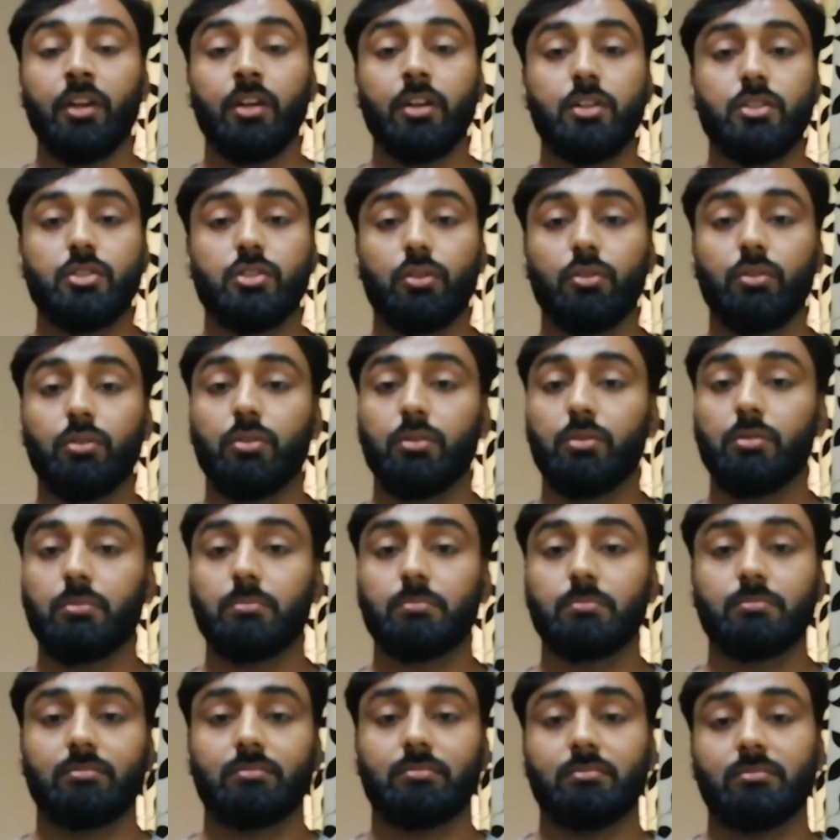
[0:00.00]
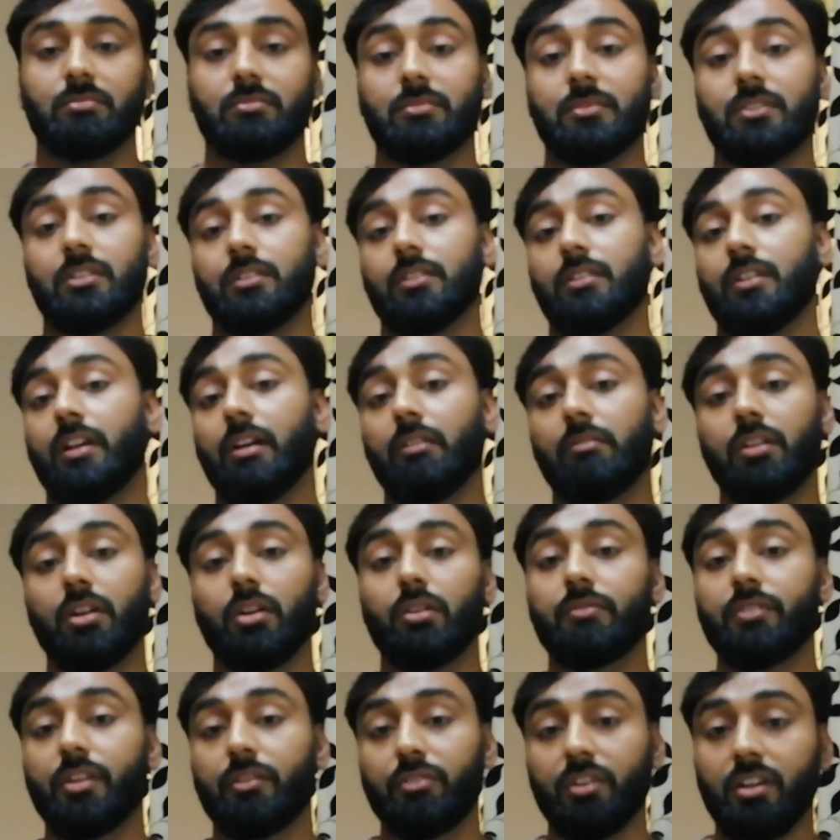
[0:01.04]
So the level
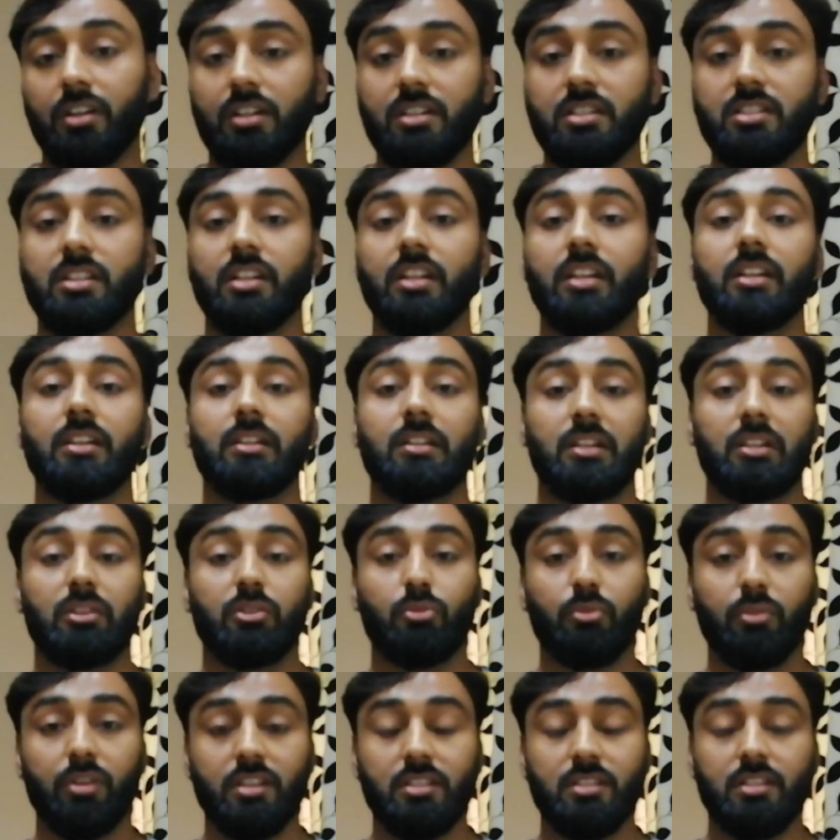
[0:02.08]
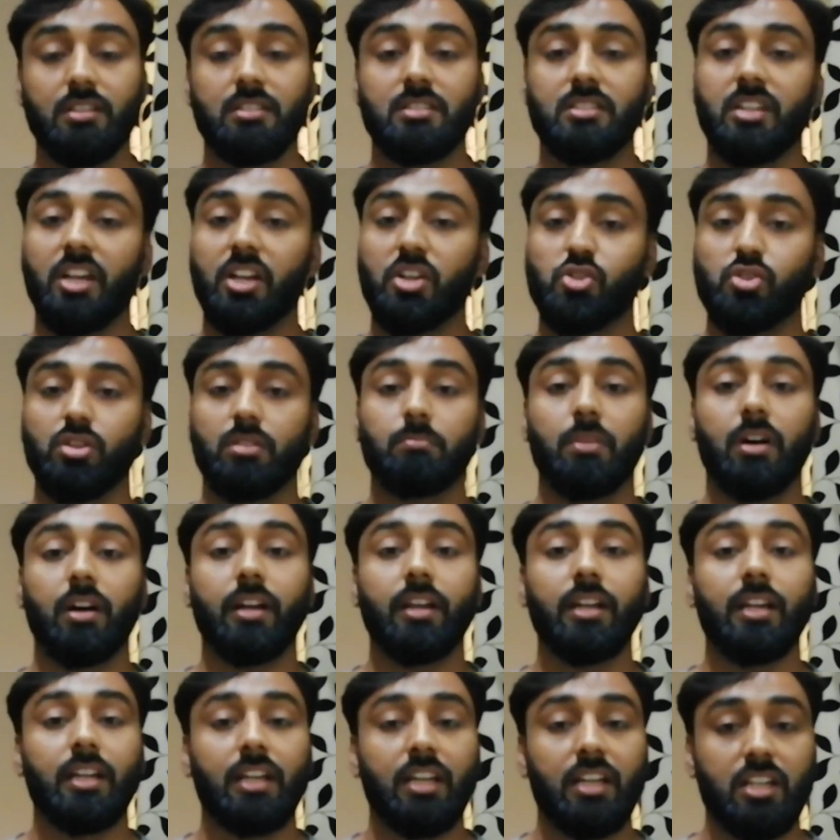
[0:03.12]
of difficulty increases section by
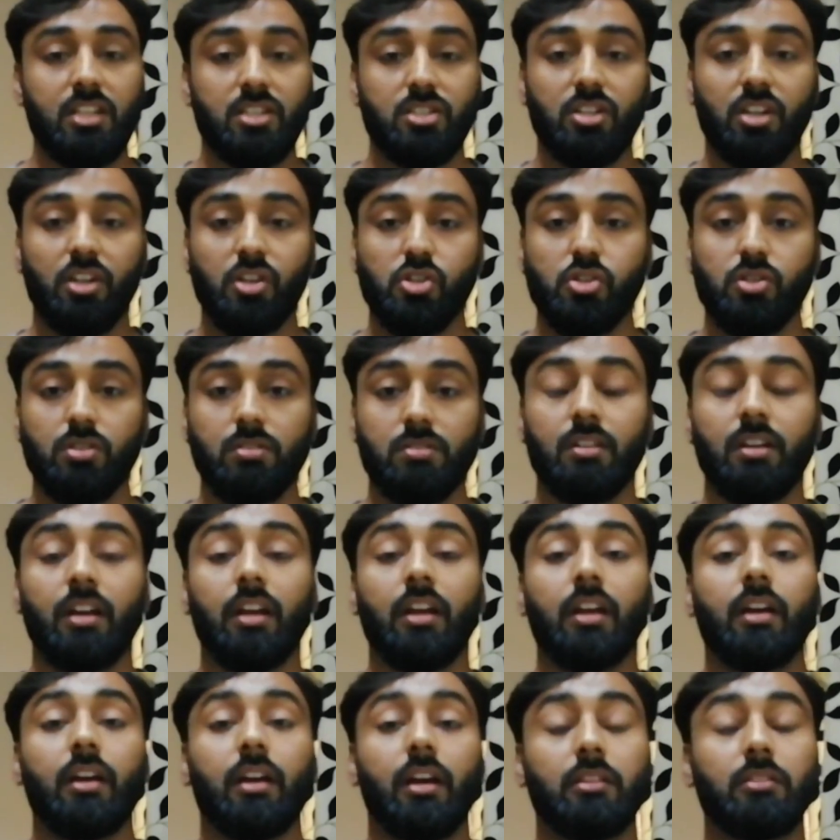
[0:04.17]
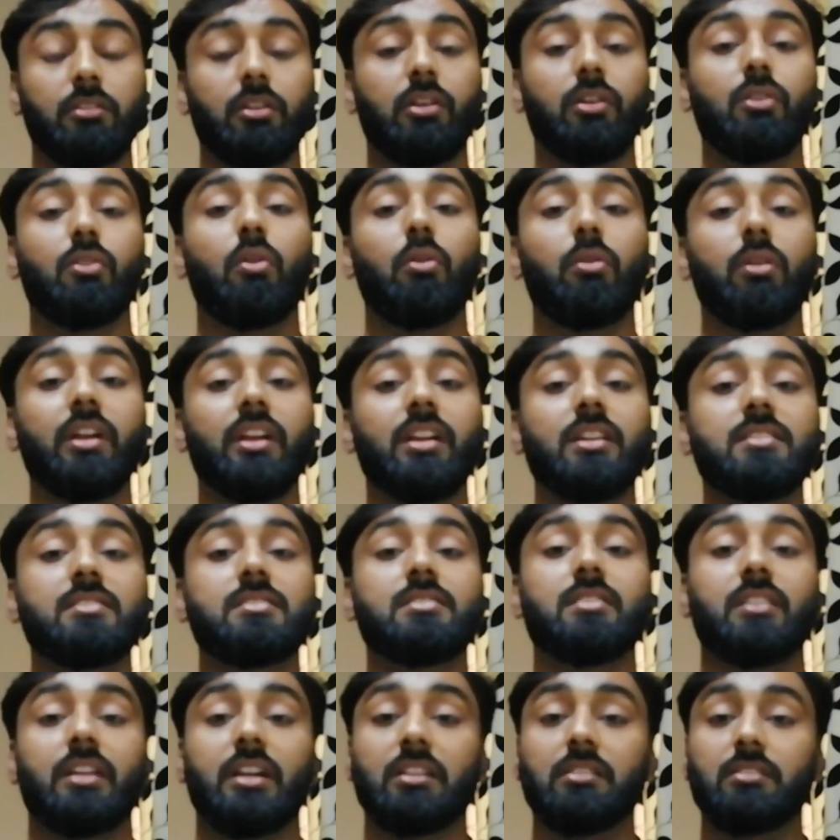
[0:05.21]
section, and the
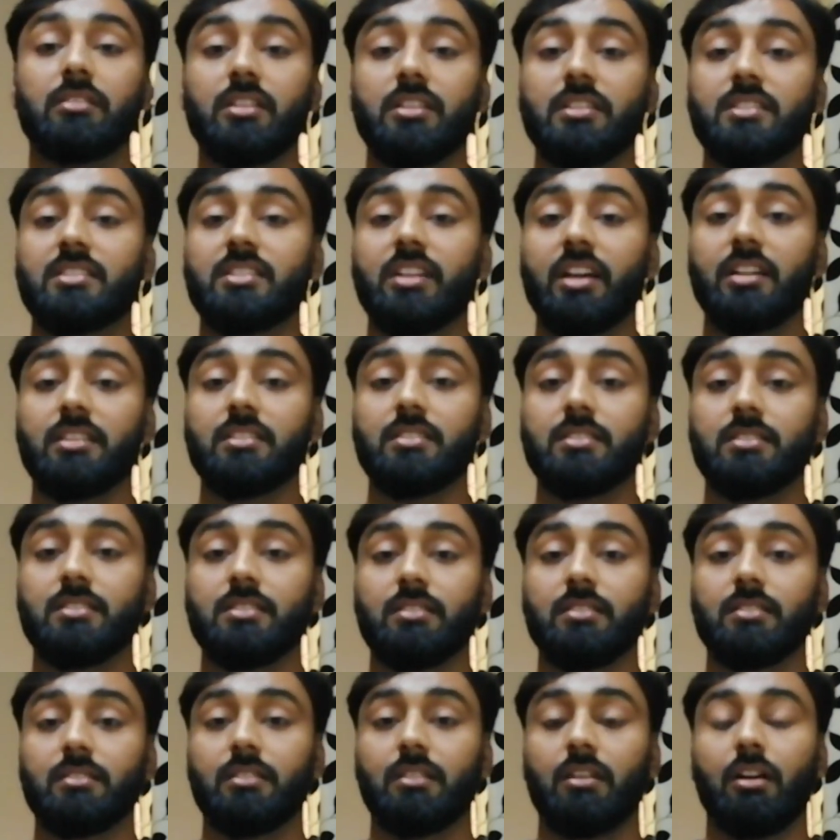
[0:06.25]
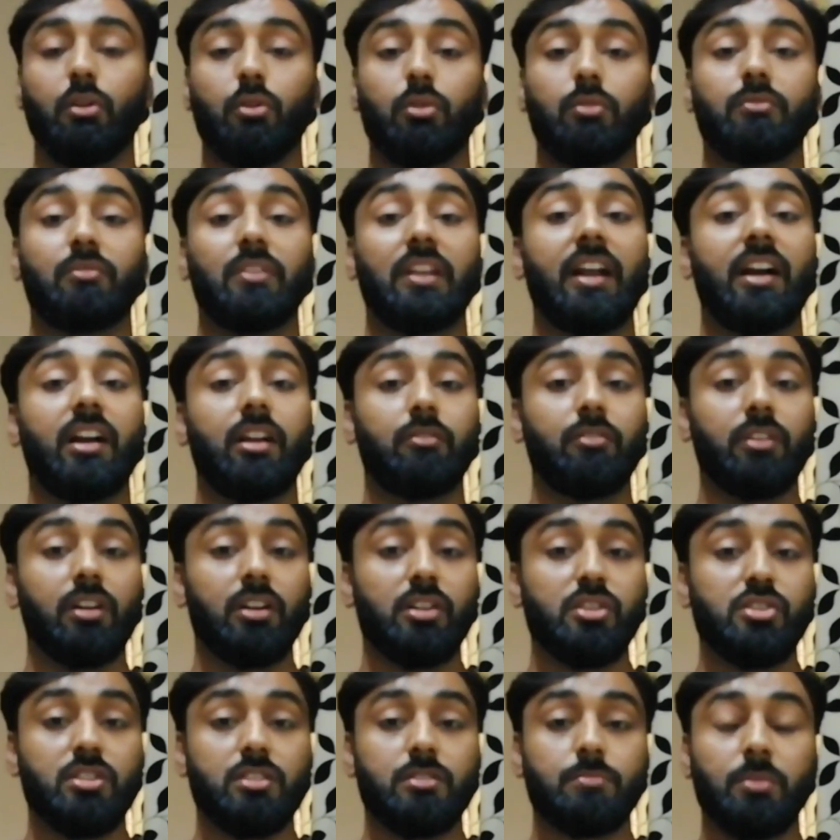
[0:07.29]
recordings in this test are of native
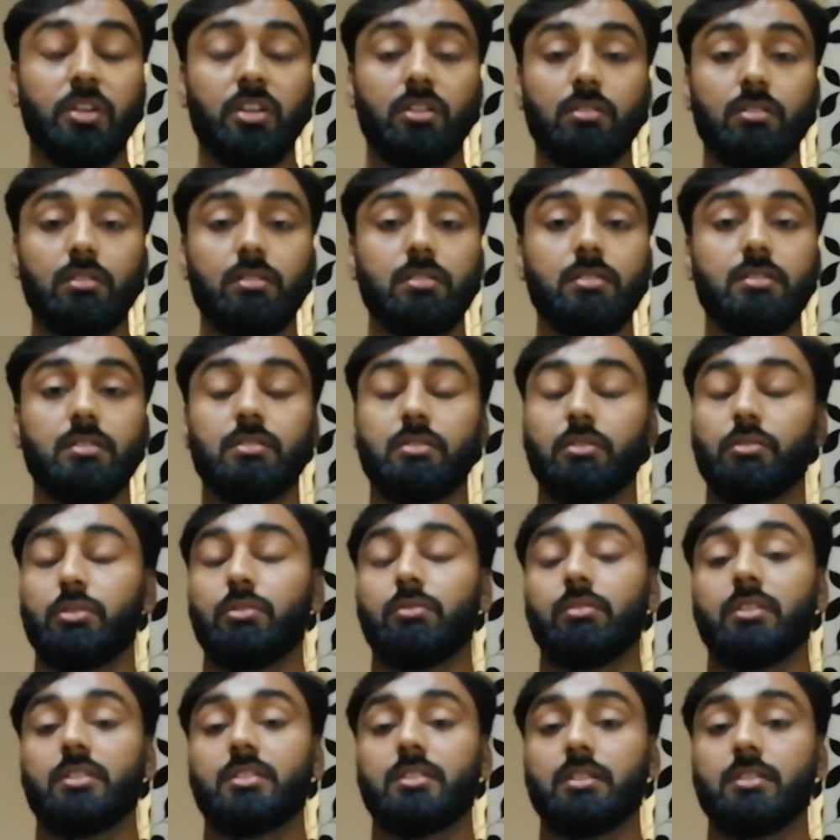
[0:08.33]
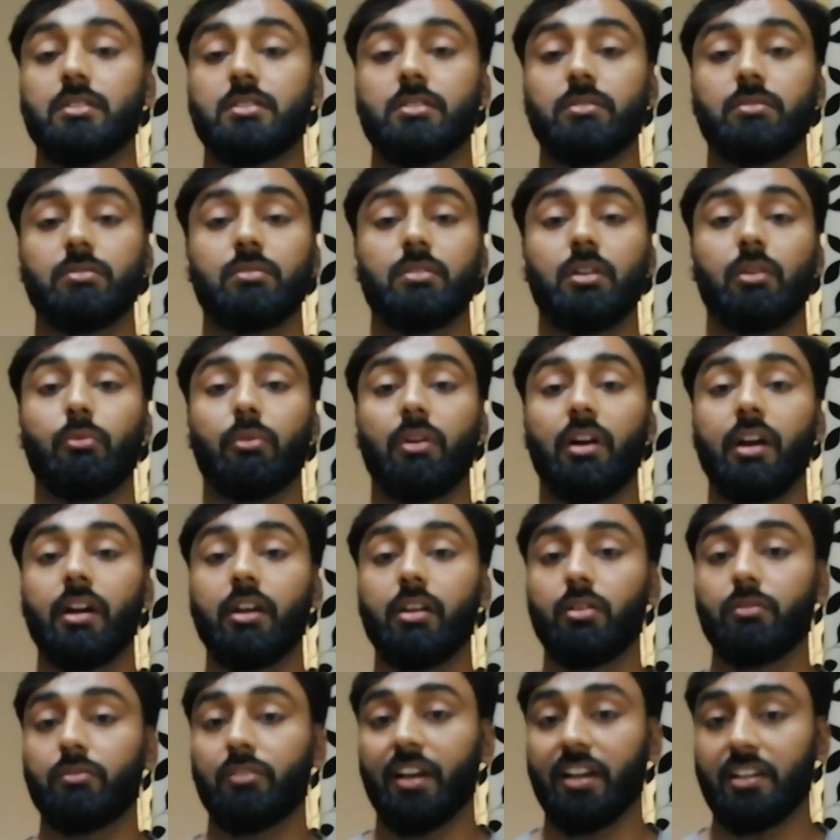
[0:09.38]
English speakers, so you listen to a variety
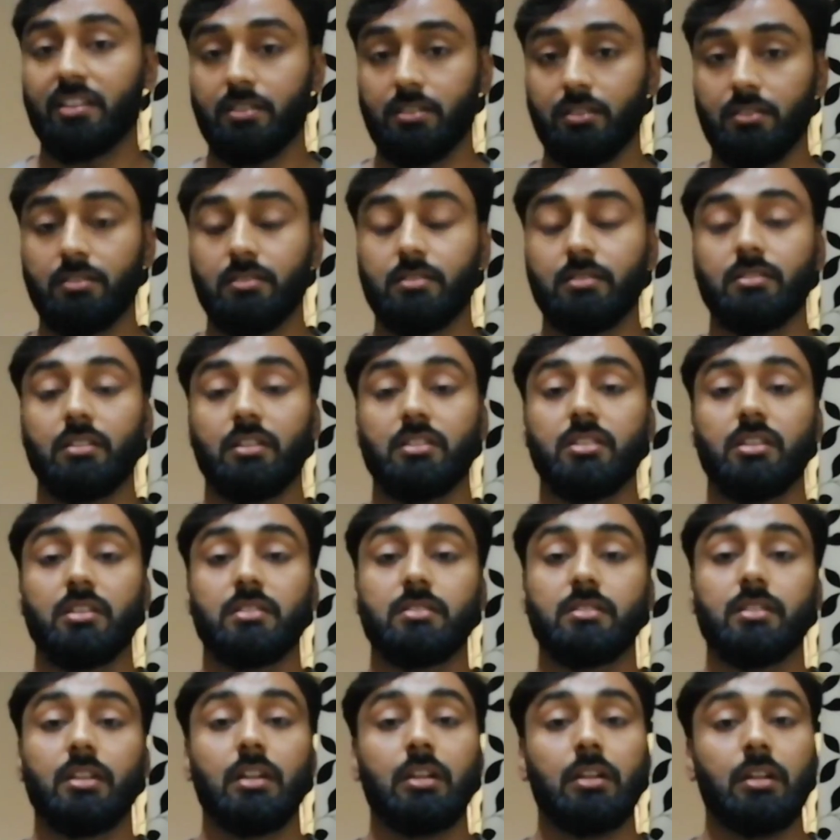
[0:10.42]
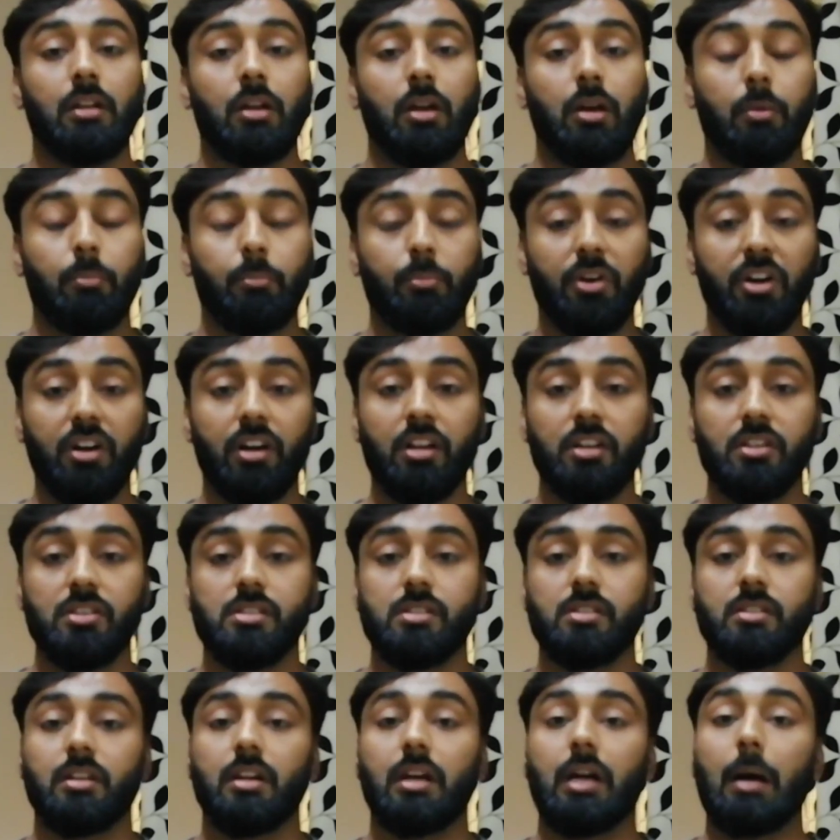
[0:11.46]
of accents such as
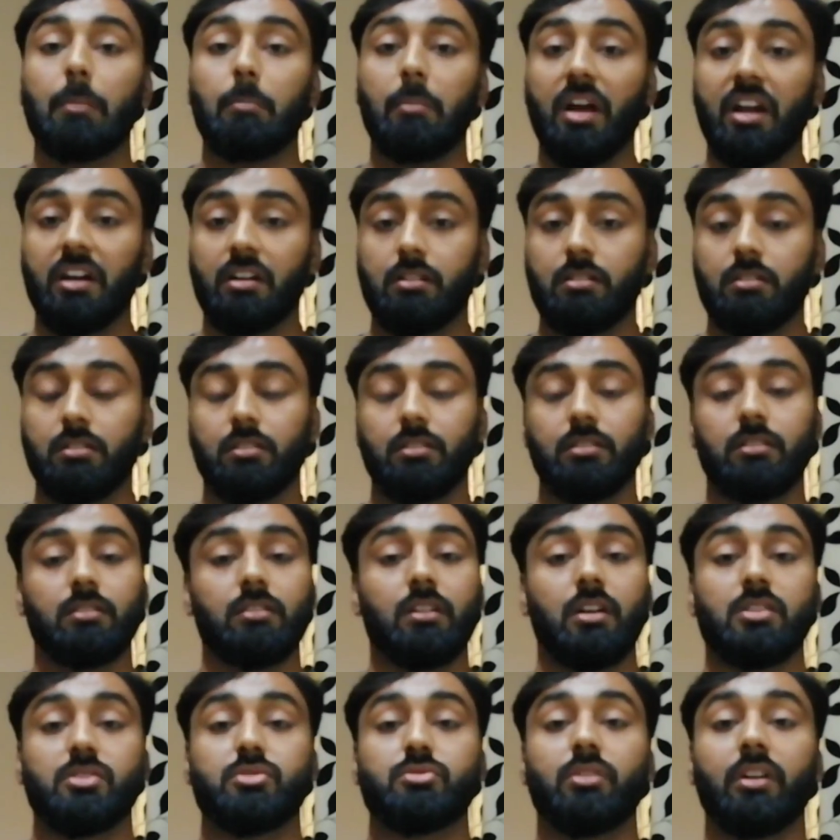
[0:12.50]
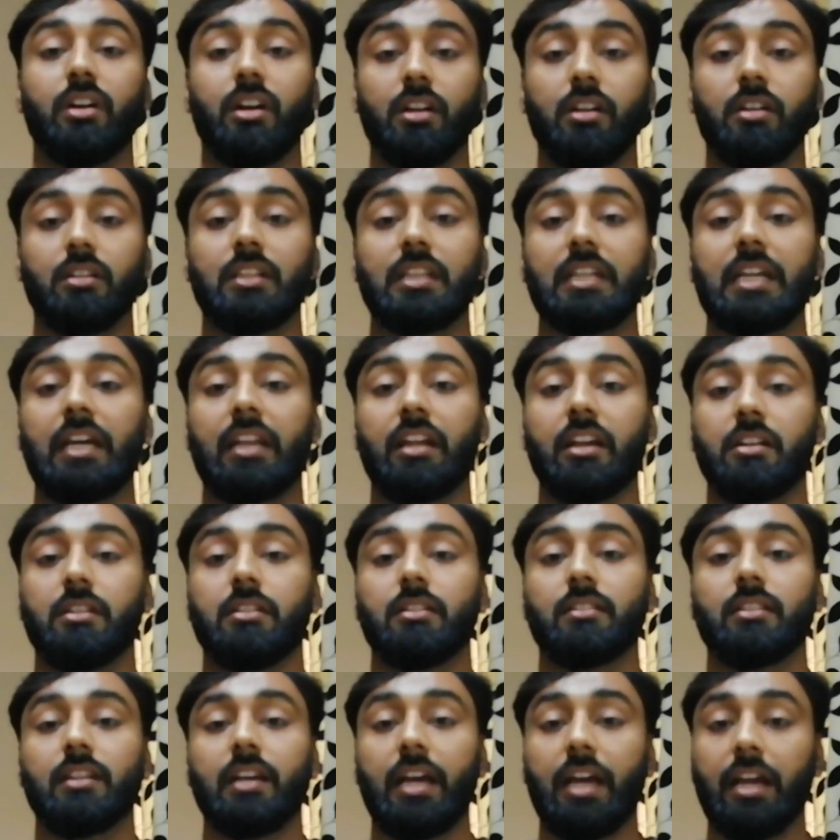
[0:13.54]
British, American, Australian,
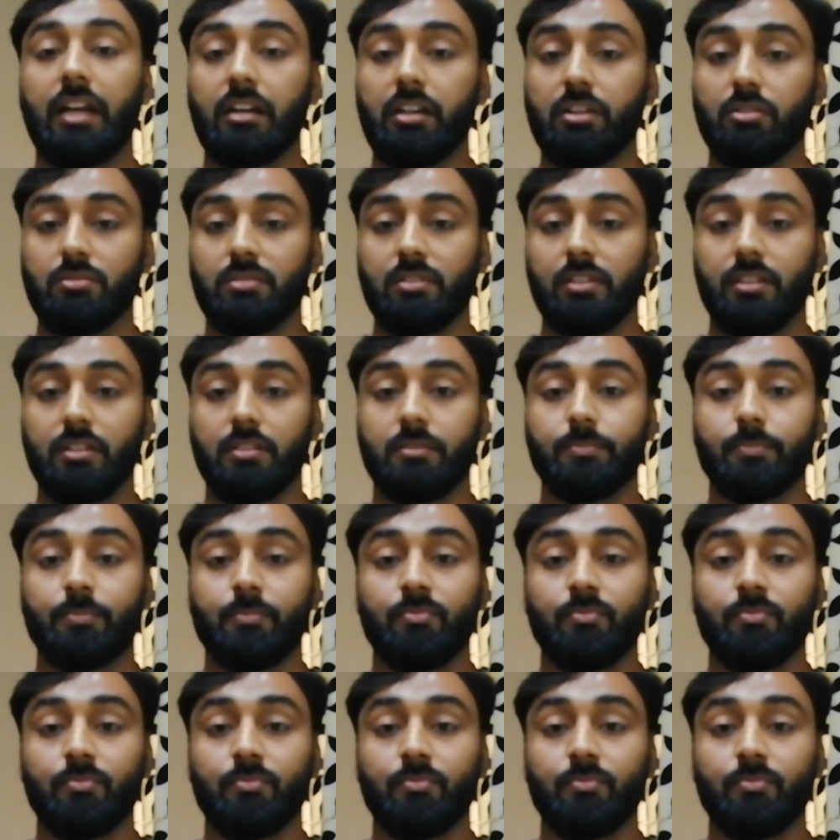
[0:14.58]
Canadian, and New Zealand.